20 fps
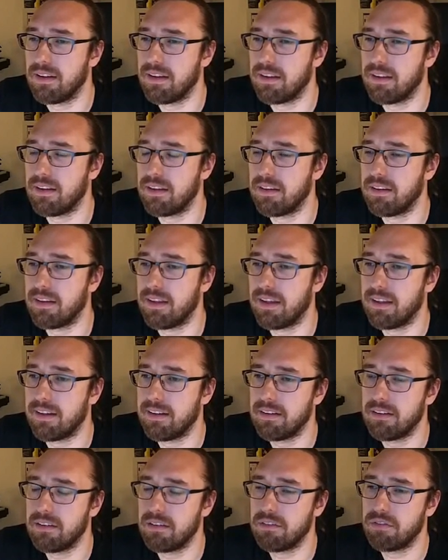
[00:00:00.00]
and
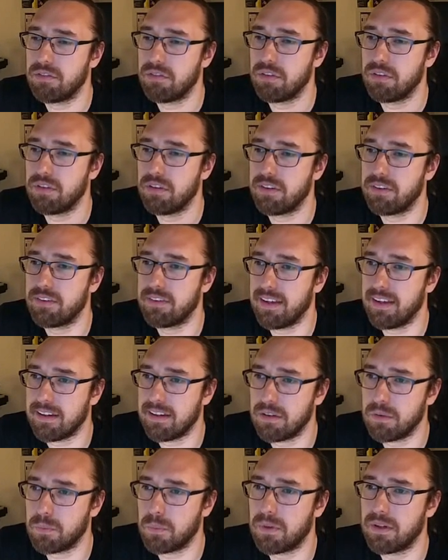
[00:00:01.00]
then for the
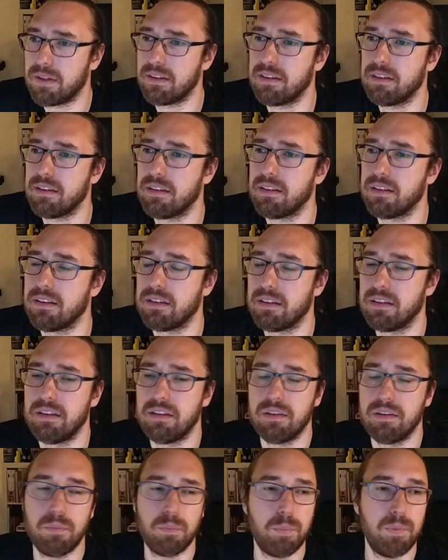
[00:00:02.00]
second one
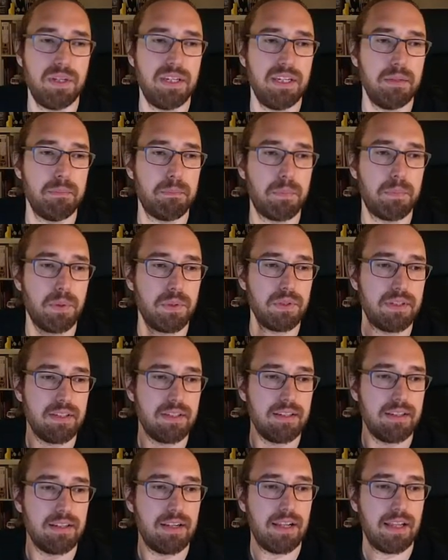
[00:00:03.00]
we put
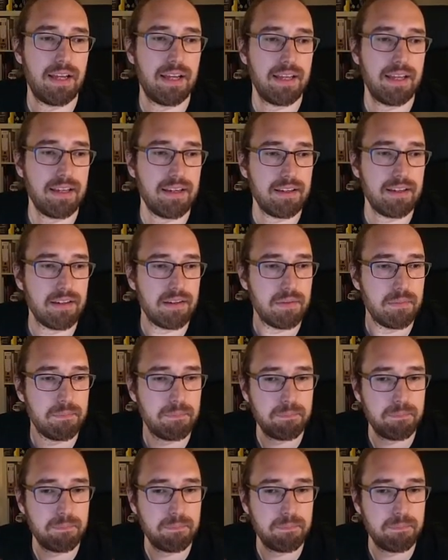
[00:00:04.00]
in like